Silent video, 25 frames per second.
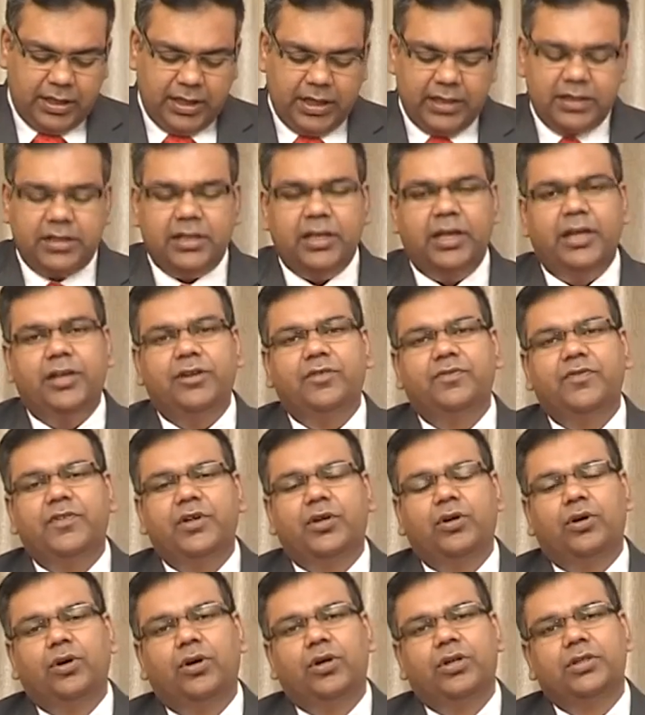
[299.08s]
At the end of
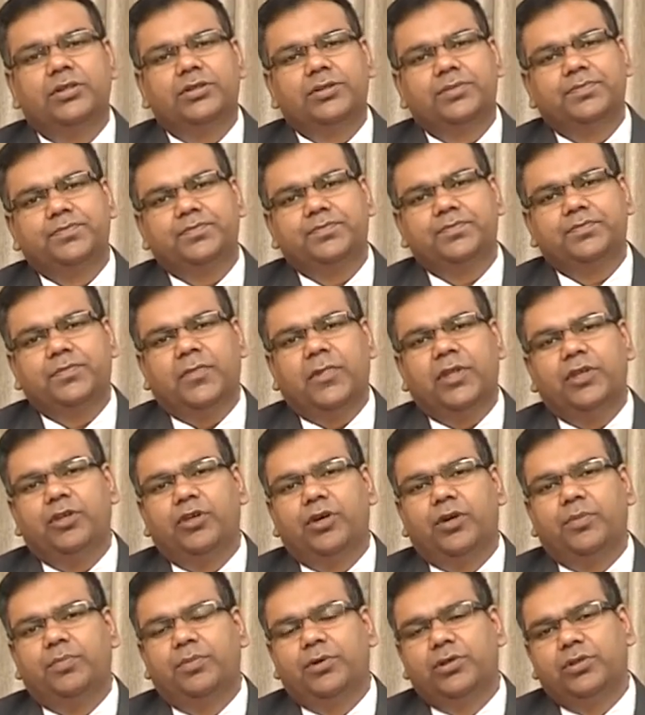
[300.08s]
the course,
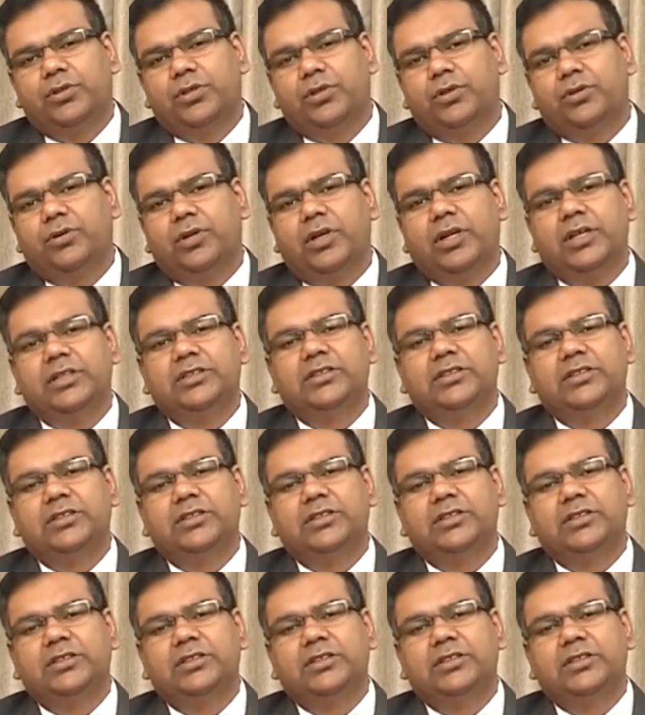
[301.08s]
you're put through an